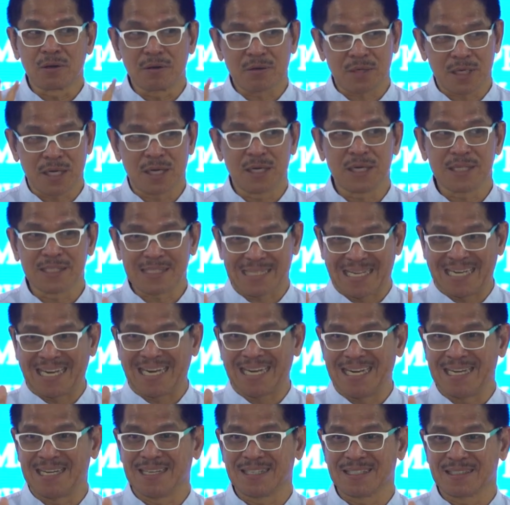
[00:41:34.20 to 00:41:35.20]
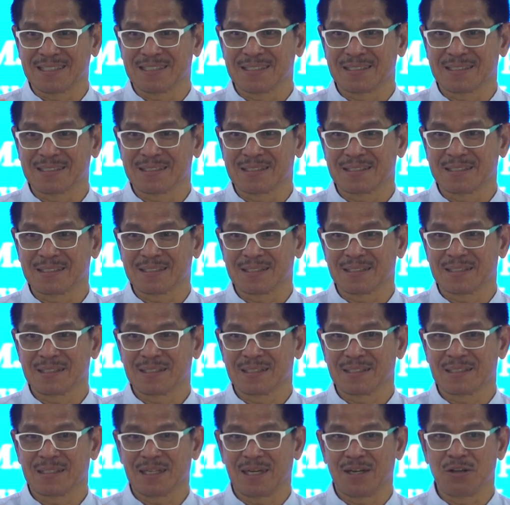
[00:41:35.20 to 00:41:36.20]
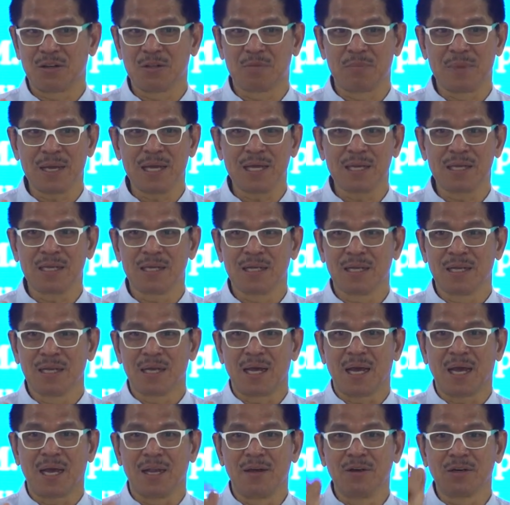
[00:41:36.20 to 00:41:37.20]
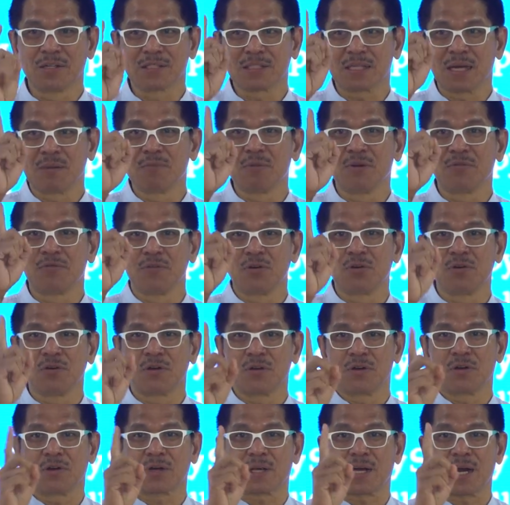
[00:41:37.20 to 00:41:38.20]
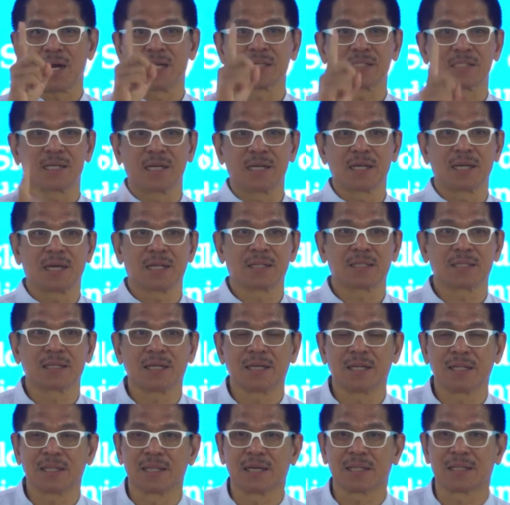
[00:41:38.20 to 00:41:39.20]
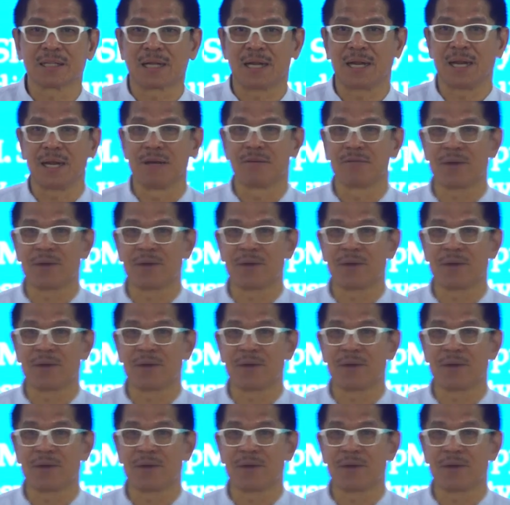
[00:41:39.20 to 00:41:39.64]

car is clean. Are you with me? I know some of you, your cars are not really that clean,